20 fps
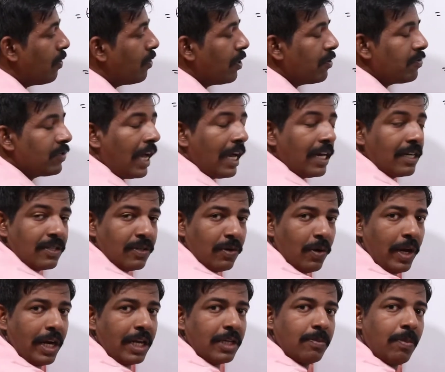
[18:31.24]
root of sin
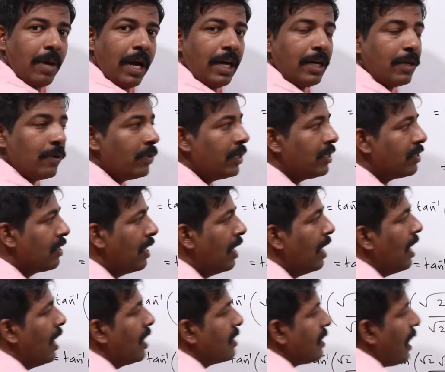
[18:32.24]
square x by 2 is
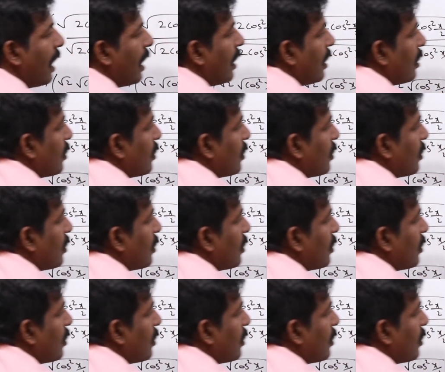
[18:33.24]
a sin